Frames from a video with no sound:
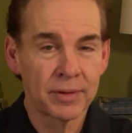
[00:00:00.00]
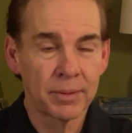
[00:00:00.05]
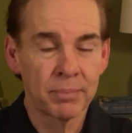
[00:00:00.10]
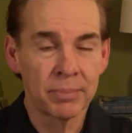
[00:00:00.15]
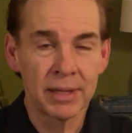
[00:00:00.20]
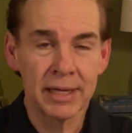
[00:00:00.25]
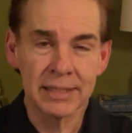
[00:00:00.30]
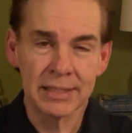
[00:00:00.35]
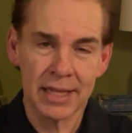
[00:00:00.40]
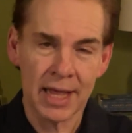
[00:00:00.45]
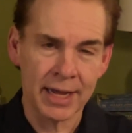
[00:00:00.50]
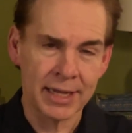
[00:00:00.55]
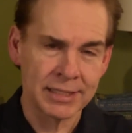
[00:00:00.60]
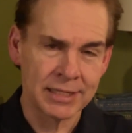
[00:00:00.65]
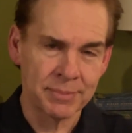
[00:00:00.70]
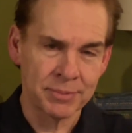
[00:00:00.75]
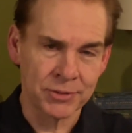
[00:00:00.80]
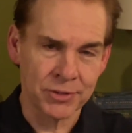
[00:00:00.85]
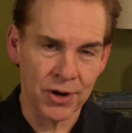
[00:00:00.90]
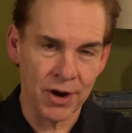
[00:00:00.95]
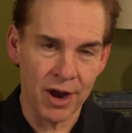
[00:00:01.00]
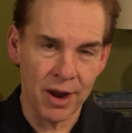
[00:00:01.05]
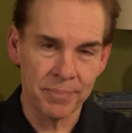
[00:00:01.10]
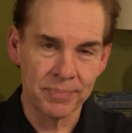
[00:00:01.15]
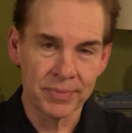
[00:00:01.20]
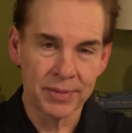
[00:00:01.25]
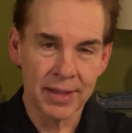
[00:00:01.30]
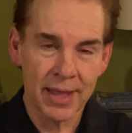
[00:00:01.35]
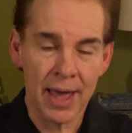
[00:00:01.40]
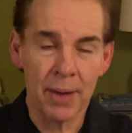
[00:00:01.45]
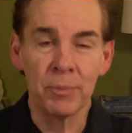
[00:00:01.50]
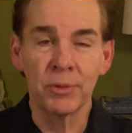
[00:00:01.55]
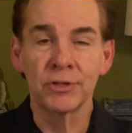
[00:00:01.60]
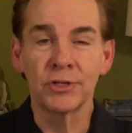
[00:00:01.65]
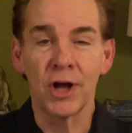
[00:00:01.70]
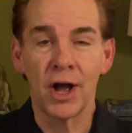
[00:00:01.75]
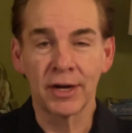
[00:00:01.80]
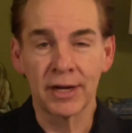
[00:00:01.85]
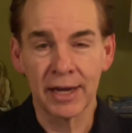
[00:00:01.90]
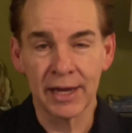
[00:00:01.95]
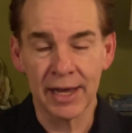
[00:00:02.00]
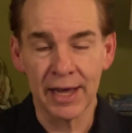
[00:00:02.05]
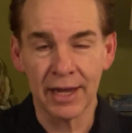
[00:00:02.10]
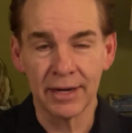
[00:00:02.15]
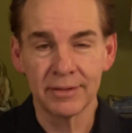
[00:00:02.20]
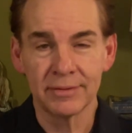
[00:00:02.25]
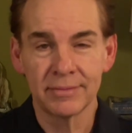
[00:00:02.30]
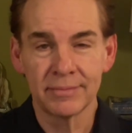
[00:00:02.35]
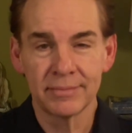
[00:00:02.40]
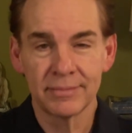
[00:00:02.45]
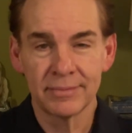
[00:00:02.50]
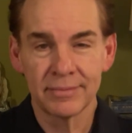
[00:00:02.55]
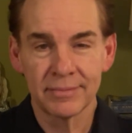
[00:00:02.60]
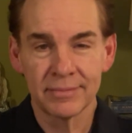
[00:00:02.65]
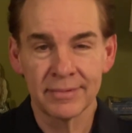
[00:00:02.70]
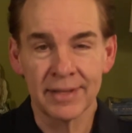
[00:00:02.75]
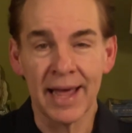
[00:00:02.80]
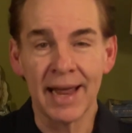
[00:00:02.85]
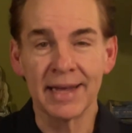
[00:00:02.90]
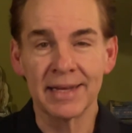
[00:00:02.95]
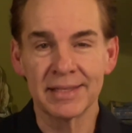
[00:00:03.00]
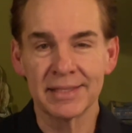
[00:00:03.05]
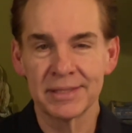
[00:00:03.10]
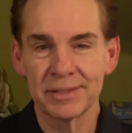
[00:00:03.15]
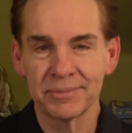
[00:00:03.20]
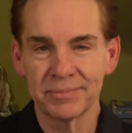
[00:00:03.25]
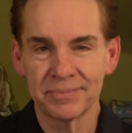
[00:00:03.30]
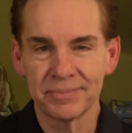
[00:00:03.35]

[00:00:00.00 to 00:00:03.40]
Please like and subscribe, and we'll talk again. Thanks.